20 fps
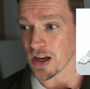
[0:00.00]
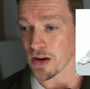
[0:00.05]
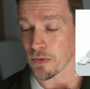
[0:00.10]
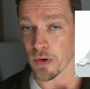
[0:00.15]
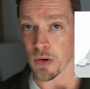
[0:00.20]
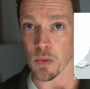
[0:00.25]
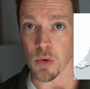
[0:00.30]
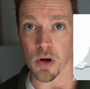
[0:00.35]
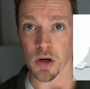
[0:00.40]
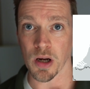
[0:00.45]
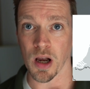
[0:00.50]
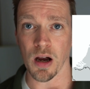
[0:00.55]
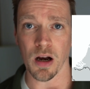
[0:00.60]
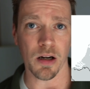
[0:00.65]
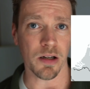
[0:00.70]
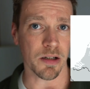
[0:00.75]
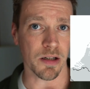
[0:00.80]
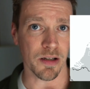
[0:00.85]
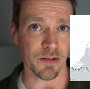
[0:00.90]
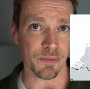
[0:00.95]
if we work
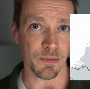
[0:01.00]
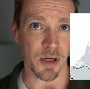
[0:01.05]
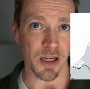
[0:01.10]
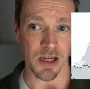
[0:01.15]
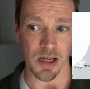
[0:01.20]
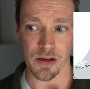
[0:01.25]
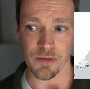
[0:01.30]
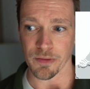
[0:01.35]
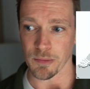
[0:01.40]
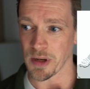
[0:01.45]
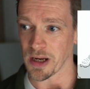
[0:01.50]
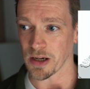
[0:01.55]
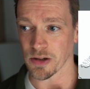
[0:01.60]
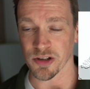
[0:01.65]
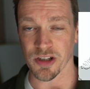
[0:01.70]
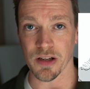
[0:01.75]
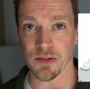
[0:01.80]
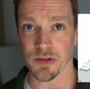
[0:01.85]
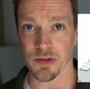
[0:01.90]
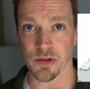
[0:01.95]
hard enough, we can even make
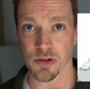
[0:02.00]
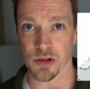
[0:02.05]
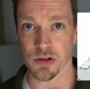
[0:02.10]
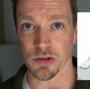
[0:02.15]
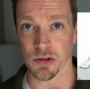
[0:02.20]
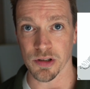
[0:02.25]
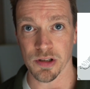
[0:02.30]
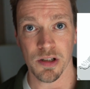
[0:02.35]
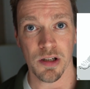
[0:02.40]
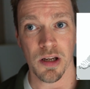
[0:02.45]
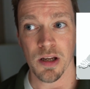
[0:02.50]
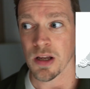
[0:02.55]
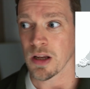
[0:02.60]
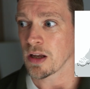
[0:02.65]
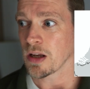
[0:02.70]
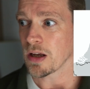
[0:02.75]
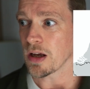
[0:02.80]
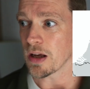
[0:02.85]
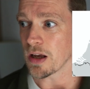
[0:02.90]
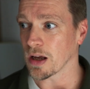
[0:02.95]
ourselves understood
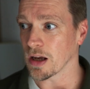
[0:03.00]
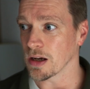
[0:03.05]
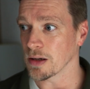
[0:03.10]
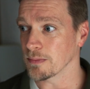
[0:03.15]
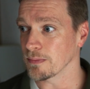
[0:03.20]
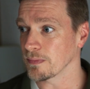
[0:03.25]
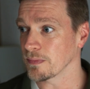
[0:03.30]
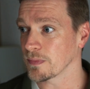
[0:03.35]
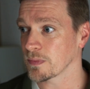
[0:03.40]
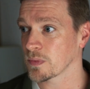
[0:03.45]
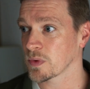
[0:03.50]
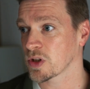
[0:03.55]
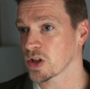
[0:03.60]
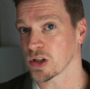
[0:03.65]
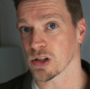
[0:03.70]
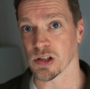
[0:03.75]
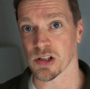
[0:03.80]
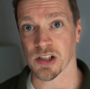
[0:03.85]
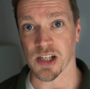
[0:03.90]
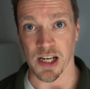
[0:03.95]

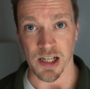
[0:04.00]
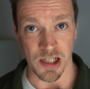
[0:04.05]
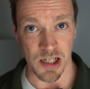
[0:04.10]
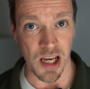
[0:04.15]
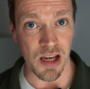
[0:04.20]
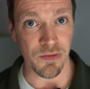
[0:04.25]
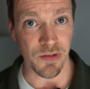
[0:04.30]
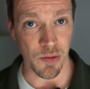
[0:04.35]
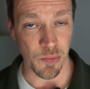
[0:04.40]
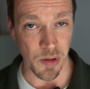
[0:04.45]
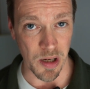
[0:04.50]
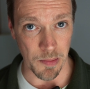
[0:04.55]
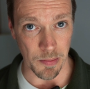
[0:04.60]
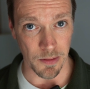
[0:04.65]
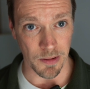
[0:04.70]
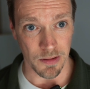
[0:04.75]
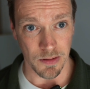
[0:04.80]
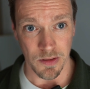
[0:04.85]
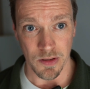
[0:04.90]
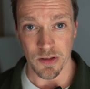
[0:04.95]
to Scandinavian people.